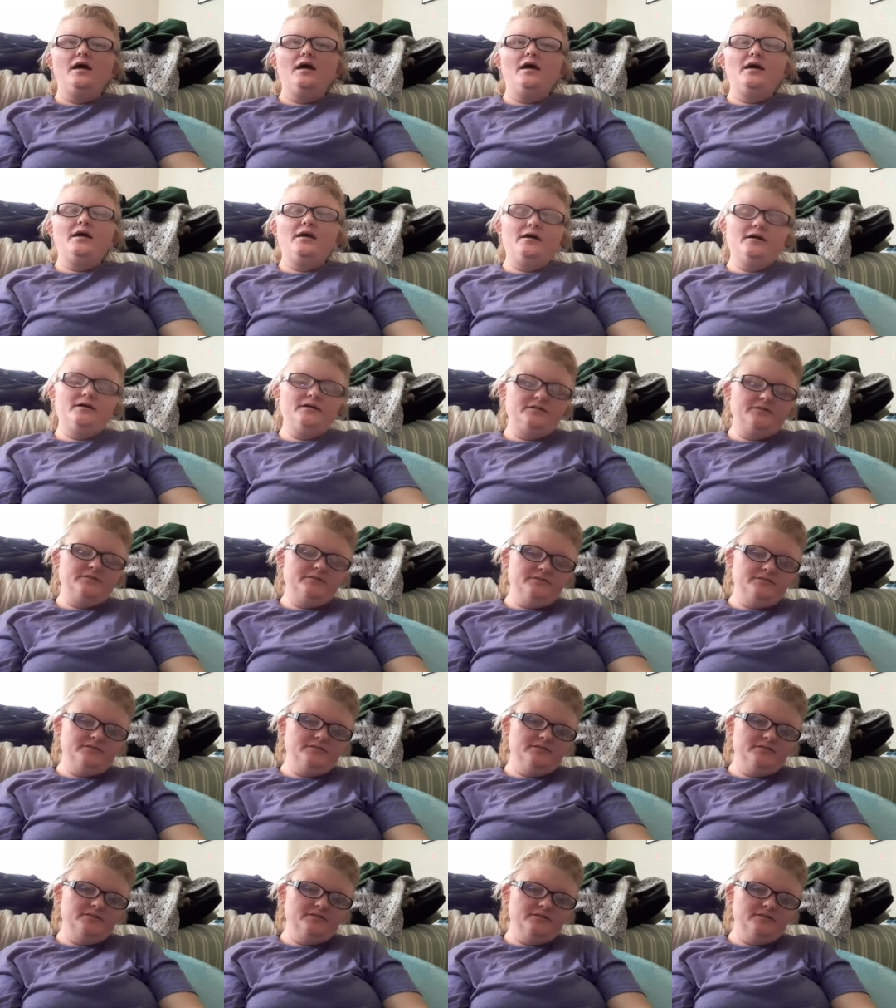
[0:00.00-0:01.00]

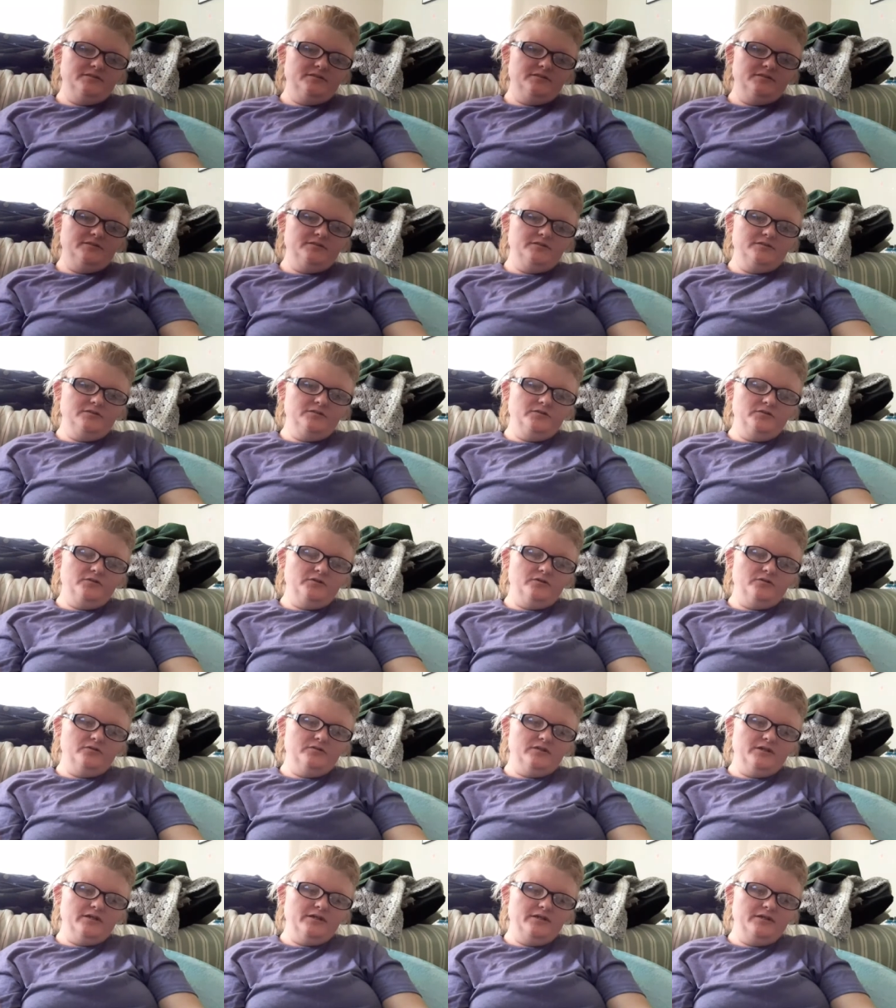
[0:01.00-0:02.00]
And, you
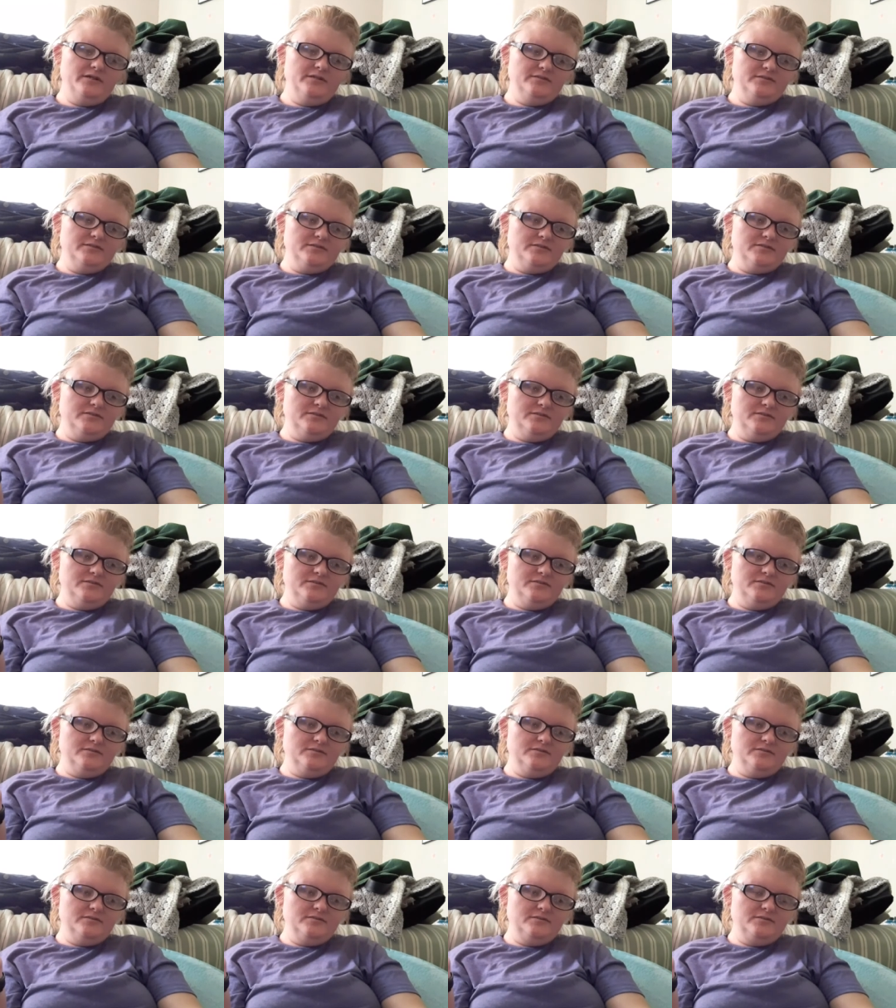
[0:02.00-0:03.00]
know, like he's
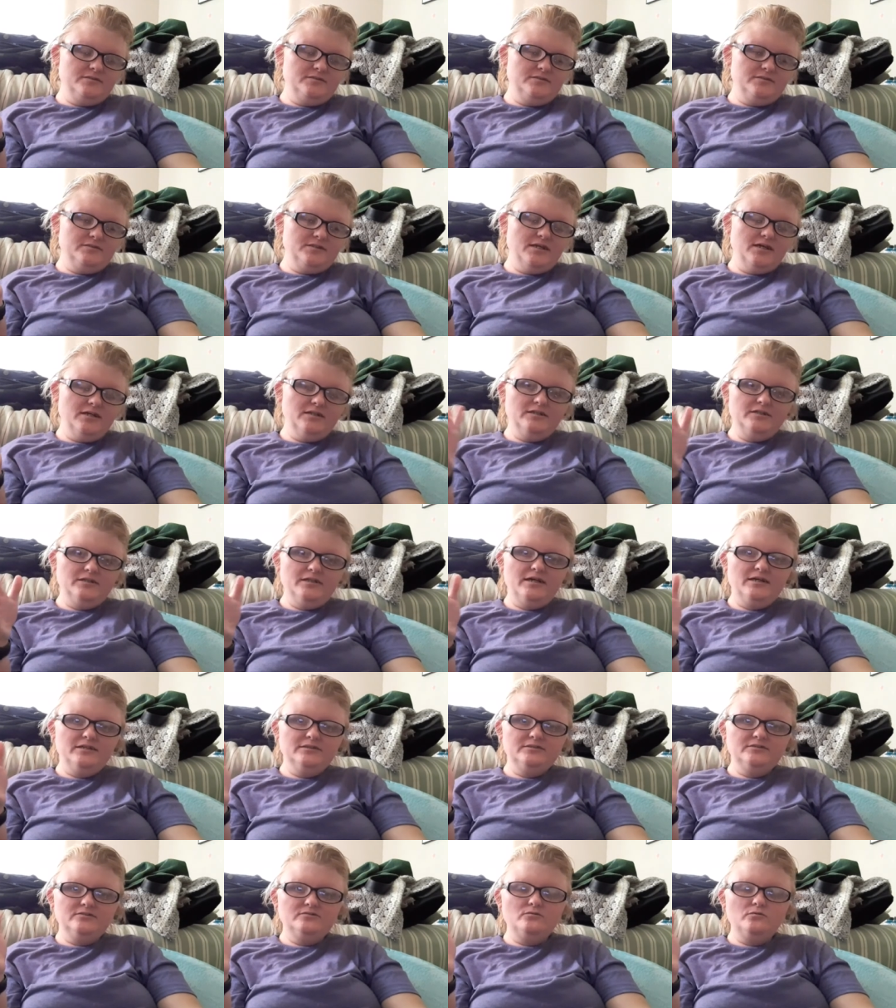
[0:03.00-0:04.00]
telling
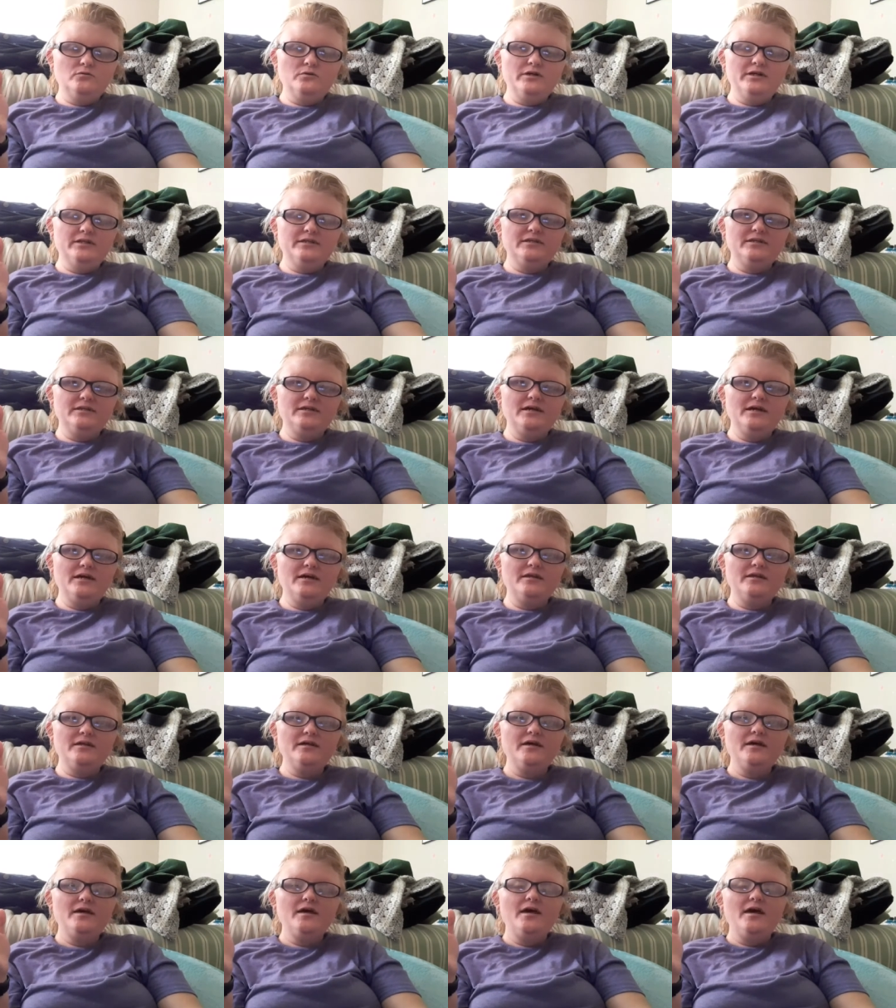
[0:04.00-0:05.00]
that story at the
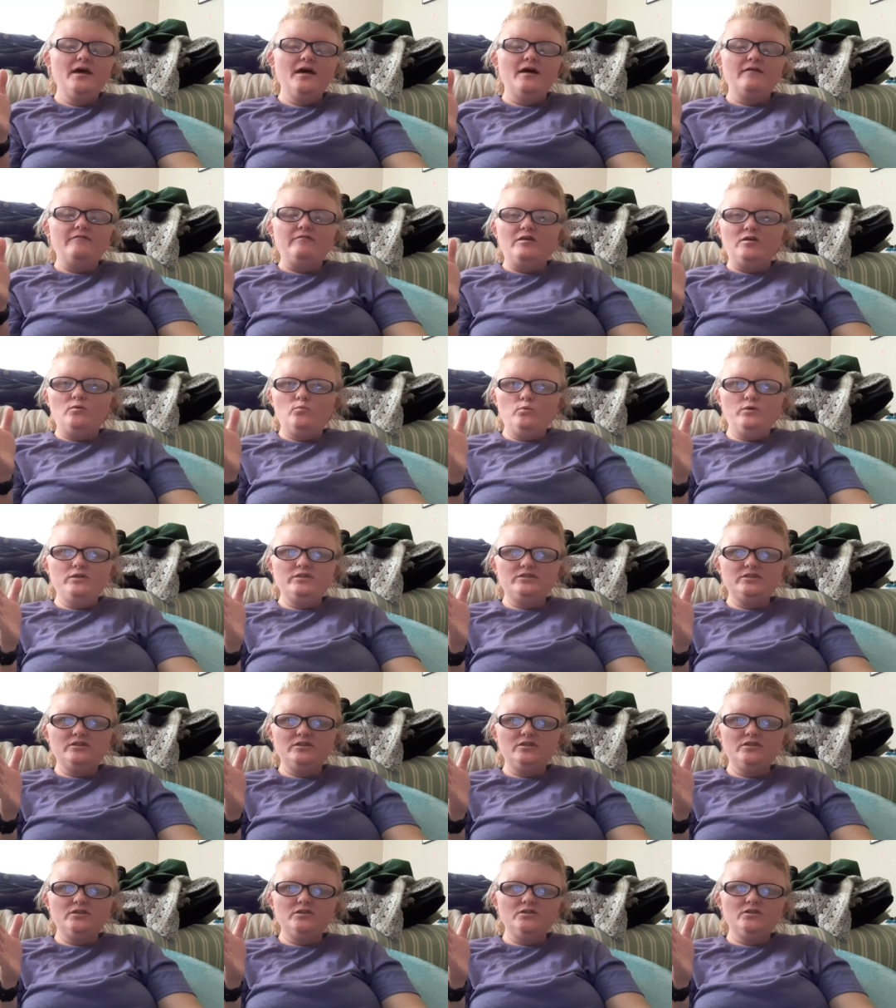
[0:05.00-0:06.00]
end. And then we
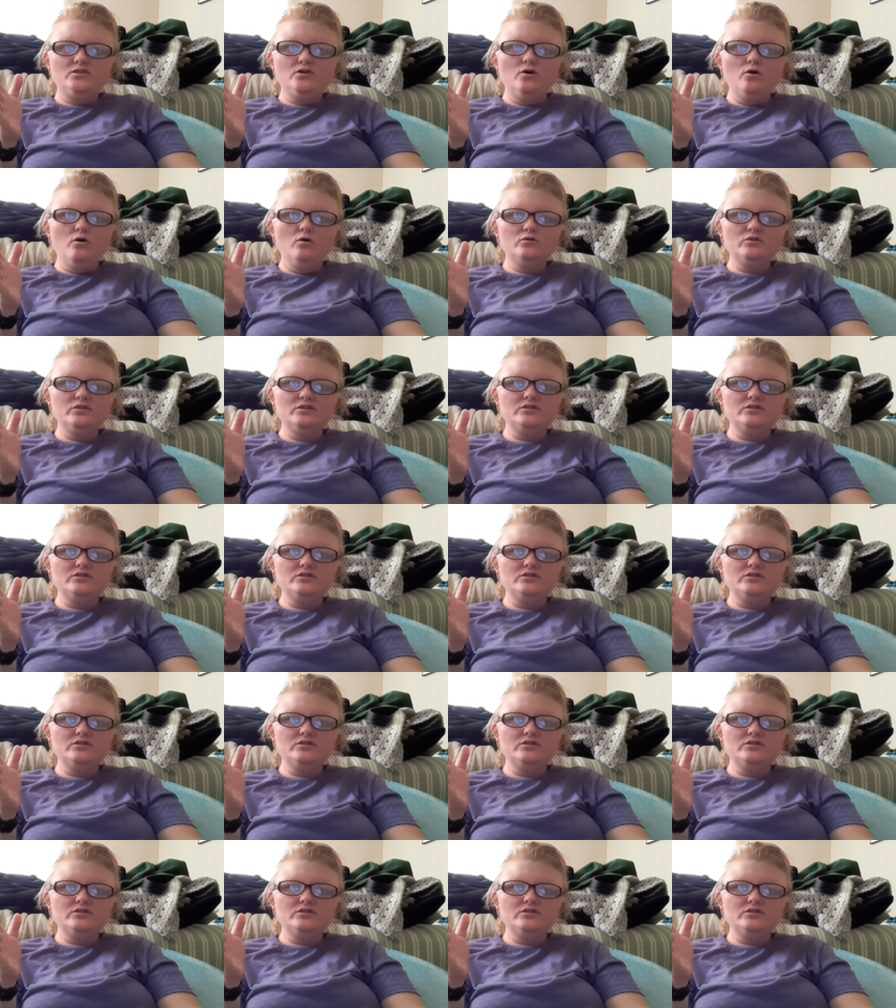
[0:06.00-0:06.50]
see the whole